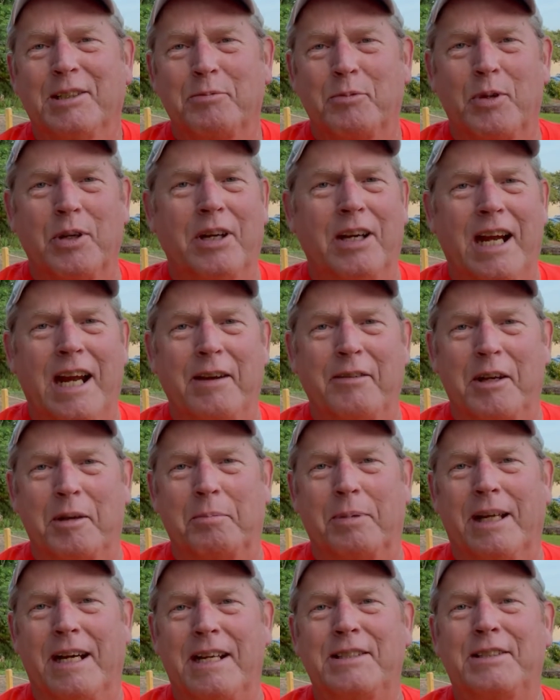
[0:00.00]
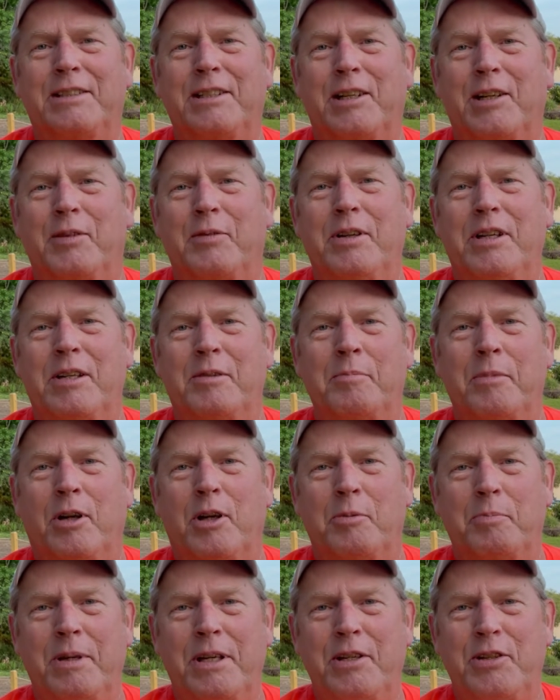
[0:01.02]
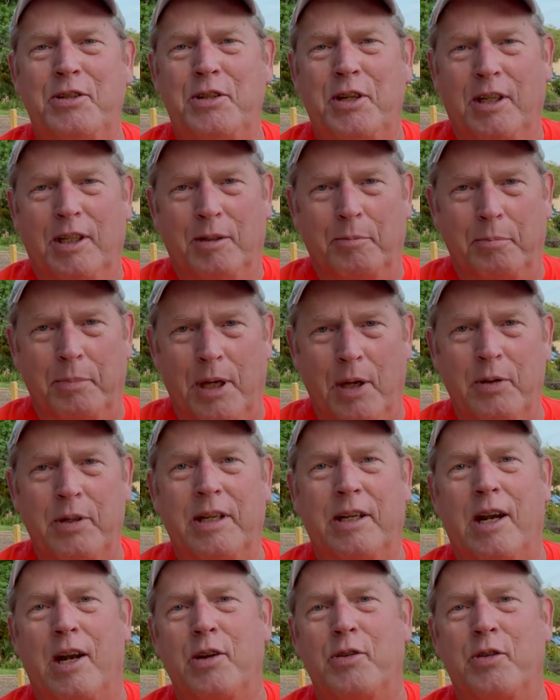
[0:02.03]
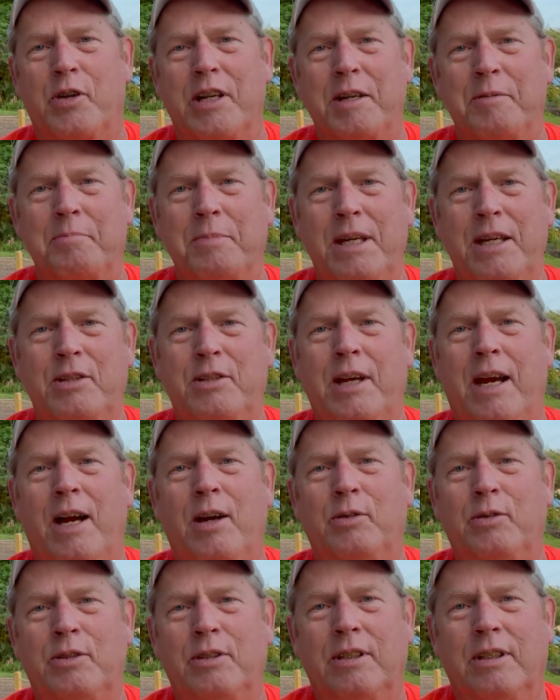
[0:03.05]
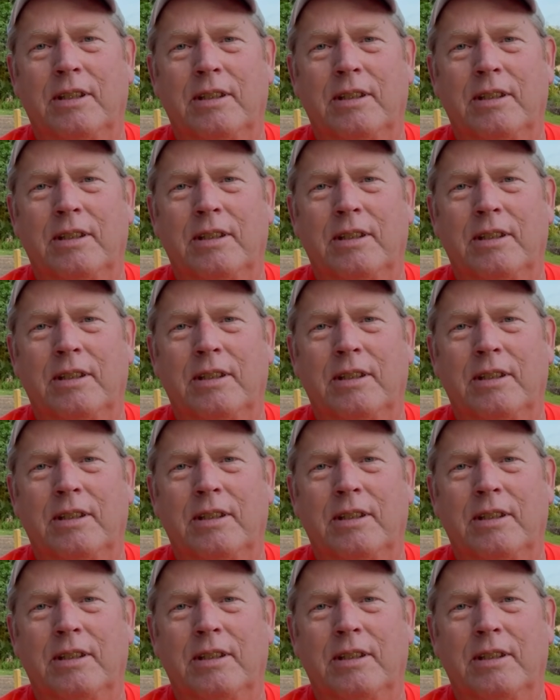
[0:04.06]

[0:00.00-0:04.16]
We're having a blast here. We're in Myrtle Beach, building our dream beach house.